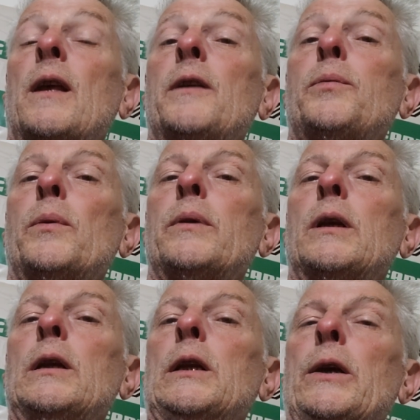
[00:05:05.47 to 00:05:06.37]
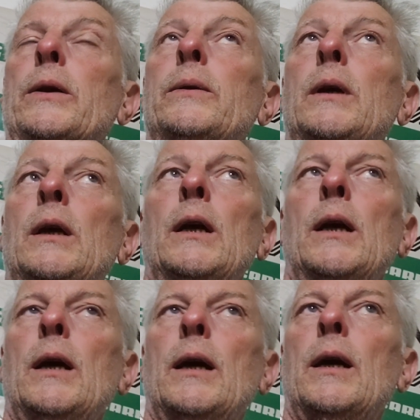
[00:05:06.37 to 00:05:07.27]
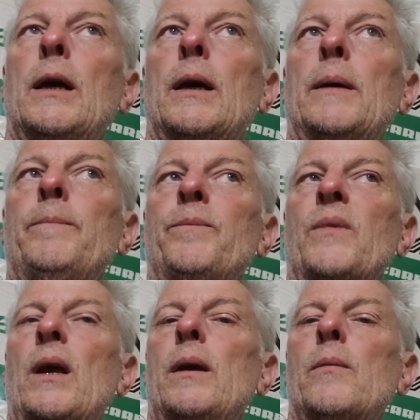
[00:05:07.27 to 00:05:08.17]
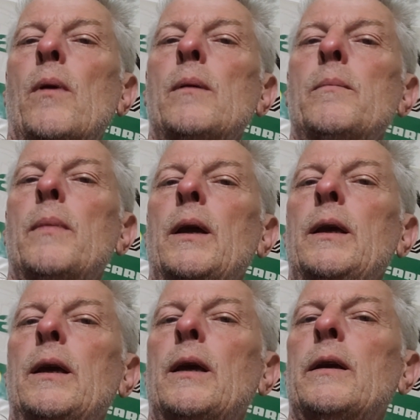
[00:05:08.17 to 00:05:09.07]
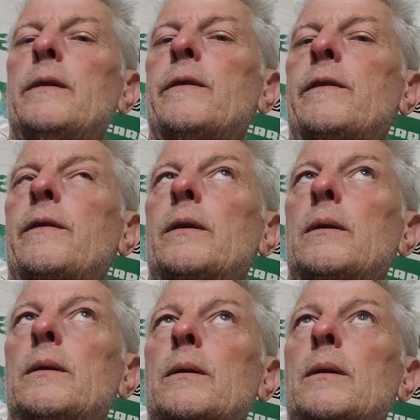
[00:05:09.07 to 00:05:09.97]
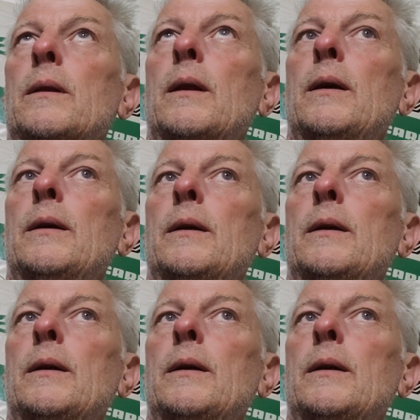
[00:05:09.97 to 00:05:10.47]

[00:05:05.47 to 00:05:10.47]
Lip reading: So that's what we're going to do. It won't be until